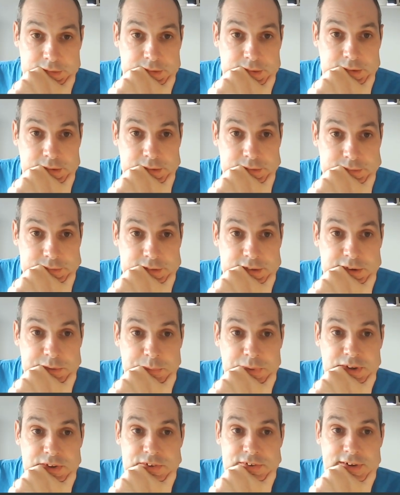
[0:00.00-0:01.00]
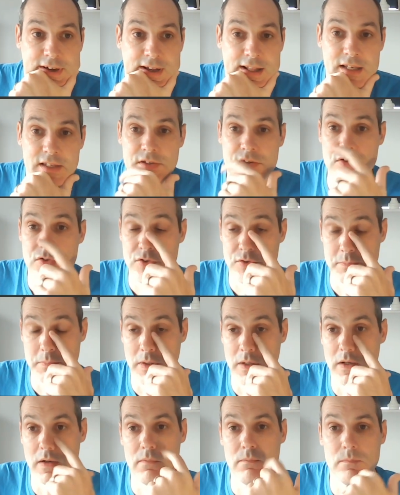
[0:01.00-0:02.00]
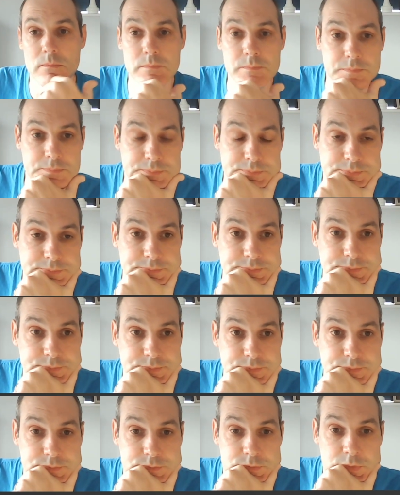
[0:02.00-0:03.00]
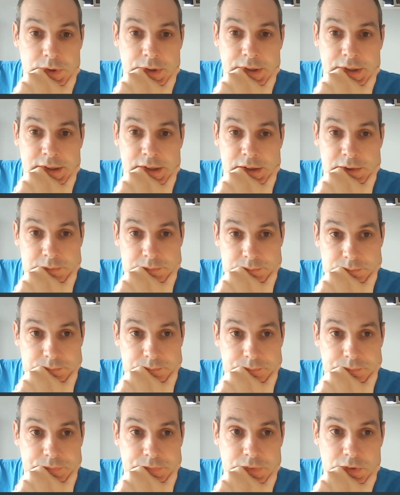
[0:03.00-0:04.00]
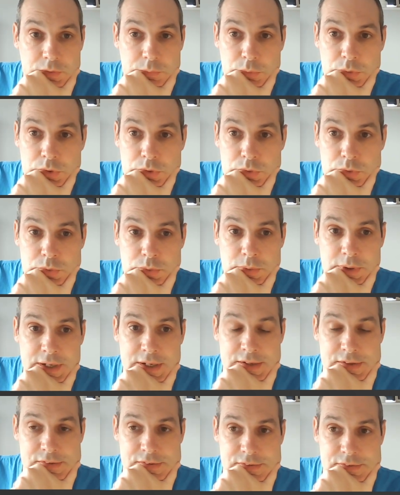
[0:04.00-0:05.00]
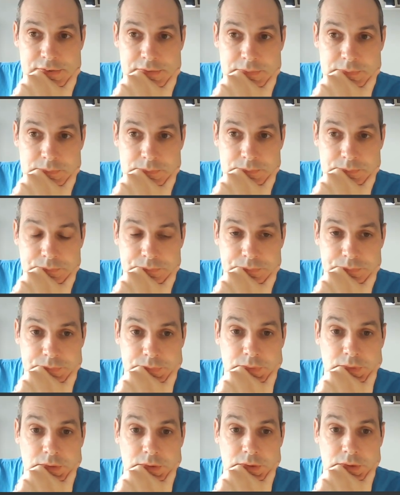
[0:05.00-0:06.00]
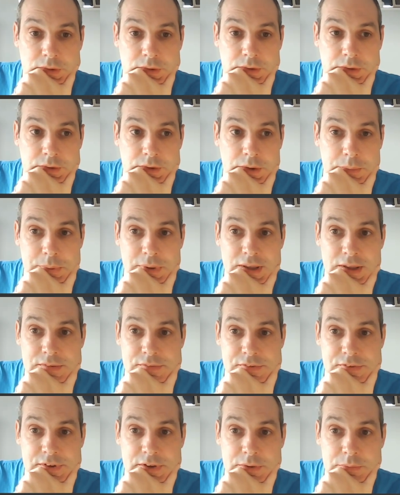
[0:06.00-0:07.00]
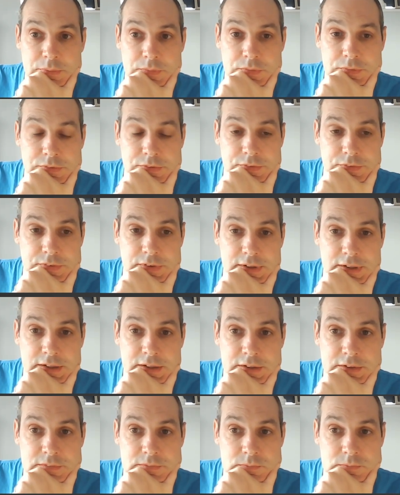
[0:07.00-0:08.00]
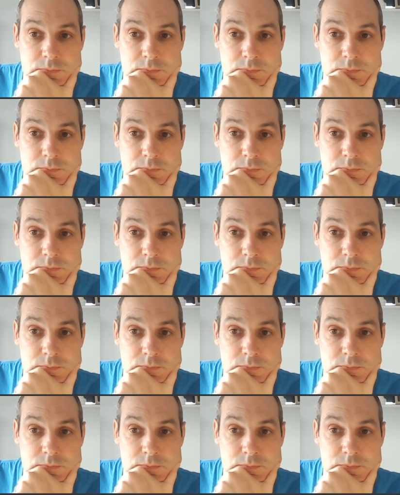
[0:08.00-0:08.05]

It's going to be a challenge, but we were always up against it with the Sicilian.